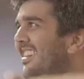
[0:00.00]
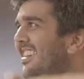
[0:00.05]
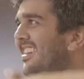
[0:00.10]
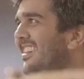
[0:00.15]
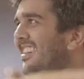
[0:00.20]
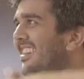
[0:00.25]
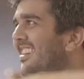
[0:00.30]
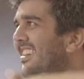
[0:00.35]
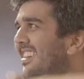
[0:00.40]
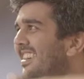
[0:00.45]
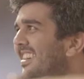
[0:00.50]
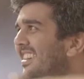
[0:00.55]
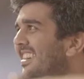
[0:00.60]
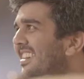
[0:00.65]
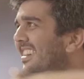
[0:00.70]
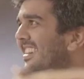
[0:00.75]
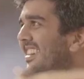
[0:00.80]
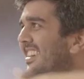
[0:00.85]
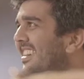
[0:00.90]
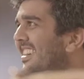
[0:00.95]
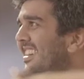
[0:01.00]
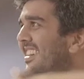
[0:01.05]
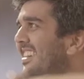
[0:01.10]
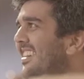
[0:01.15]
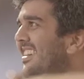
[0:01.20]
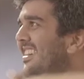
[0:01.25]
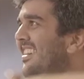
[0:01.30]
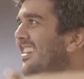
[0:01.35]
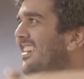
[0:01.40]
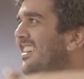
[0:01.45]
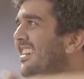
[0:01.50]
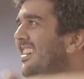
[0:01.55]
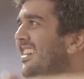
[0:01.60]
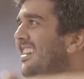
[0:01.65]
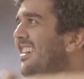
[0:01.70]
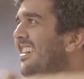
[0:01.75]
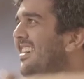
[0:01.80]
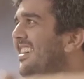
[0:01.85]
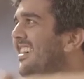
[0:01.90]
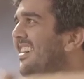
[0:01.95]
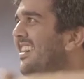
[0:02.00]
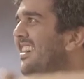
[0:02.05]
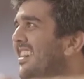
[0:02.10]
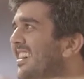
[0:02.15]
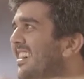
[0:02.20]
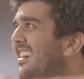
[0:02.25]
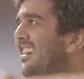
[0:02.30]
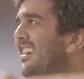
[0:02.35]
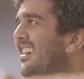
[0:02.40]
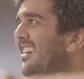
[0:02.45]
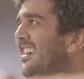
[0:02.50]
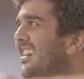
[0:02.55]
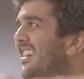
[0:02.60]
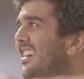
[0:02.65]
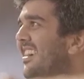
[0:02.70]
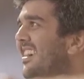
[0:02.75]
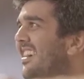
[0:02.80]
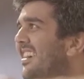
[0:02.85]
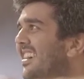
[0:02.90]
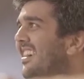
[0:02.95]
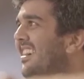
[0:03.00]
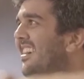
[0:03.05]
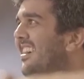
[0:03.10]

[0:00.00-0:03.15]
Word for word: And Rajiv uh, was born after two girls, so he